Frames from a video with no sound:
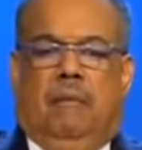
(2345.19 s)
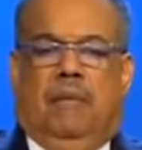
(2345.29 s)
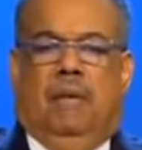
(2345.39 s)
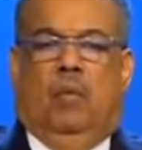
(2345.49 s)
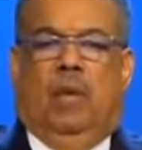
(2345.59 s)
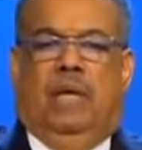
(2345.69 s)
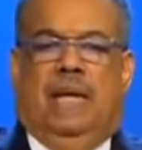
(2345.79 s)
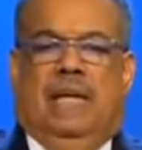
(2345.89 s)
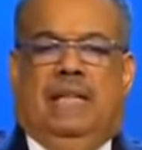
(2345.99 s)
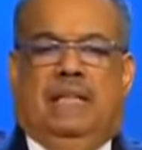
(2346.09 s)
Then one
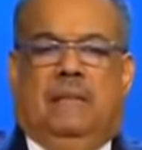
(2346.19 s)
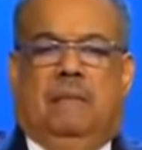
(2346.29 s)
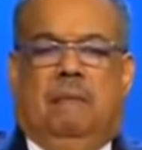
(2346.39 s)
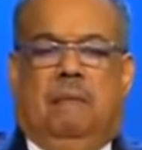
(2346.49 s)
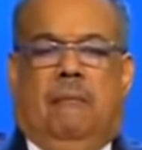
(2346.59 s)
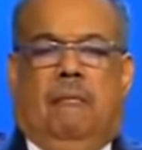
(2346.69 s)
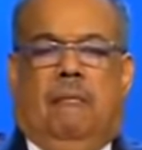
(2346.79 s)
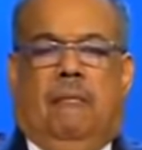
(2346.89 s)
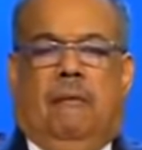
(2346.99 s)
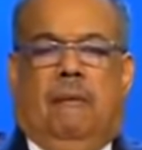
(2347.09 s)
night,
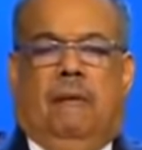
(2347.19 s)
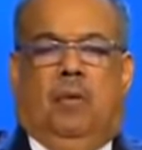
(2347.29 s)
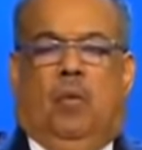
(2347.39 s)
the